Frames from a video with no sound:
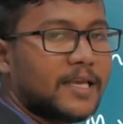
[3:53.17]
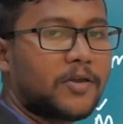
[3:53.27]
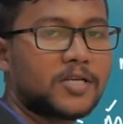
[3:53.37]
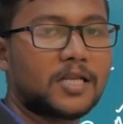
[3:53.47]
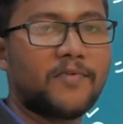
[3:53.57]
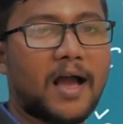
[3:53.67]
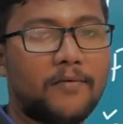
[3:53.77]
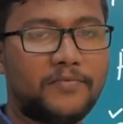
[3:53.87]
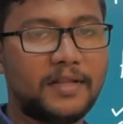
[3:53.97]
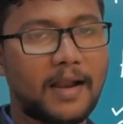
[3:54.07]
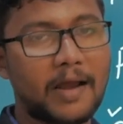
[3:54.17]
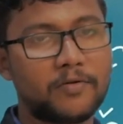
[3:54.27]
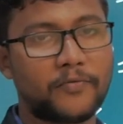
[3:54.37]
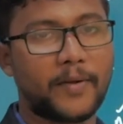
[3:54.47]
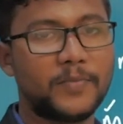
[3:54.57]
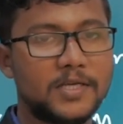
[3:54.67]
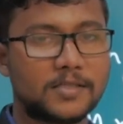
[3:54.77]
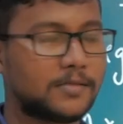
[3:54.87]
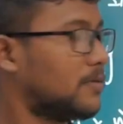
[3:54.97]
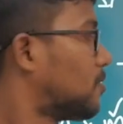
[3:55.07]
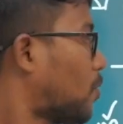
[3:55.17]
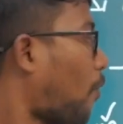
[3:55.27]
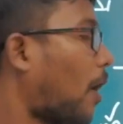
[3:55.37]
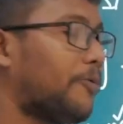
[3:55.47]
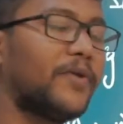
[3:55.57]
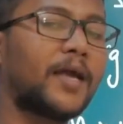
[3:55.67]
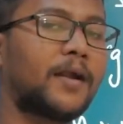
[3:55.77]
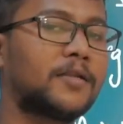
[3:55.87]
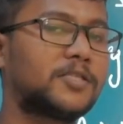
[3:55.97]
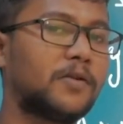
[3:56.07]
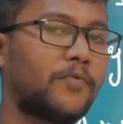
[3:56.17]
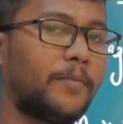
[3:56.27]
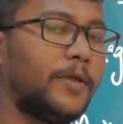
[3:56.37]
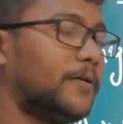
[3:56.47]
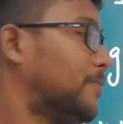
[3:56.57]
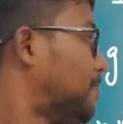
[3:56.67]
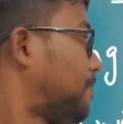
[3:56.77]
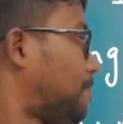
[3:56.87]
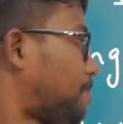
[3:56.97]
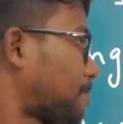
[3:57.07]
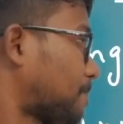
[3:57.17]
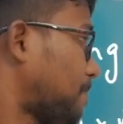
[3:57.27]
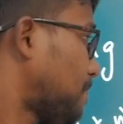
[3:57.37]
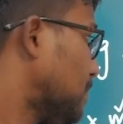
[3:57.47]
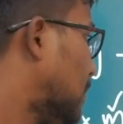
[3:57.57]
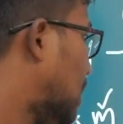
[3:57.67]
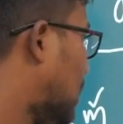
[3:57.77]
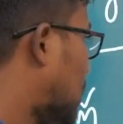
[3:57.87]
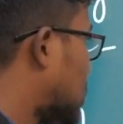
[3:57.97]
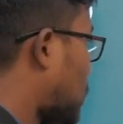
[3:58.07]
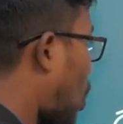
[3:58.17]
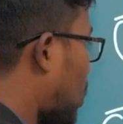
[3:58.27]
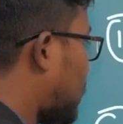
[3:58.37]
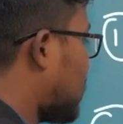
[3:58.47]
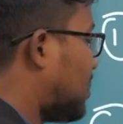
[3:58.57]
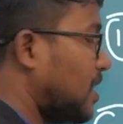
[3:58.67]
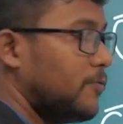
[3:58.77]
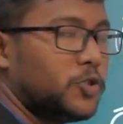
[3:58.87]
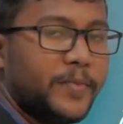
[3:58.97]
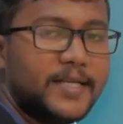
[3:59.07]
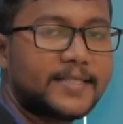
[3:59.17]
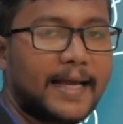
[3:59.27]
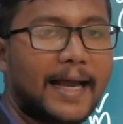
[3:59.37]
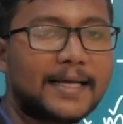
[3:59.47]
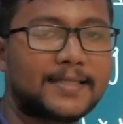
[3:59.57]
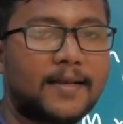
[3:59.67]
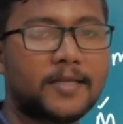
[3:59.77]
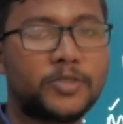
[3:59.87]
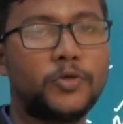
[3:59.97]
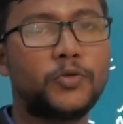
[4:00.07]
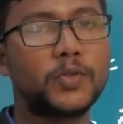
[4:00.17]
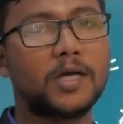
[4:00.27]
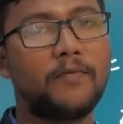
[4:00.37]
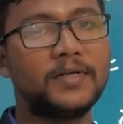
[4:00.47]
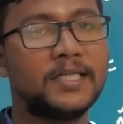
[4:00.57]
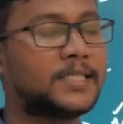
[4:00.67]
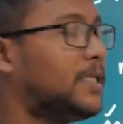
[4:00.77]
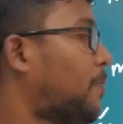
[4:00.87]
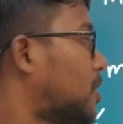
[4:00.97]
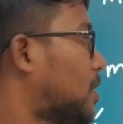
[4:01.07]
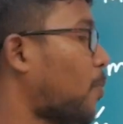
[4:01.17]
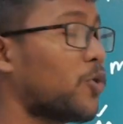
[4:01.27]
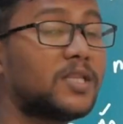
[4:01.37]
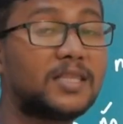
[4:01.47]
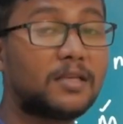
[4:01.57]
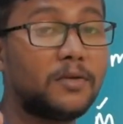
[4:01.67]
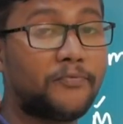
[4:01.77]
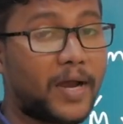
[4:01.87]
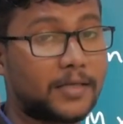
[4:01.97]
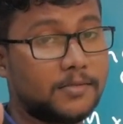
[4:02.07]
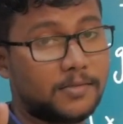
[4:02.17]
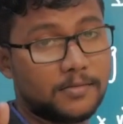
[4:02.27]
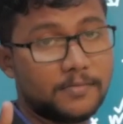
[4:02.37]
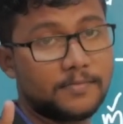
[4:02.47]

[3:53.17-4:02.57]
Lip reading: the equation we have derived from this. So what we can understand from here? Small letter g, which means acceleration due to gravity, depends upon the three factors.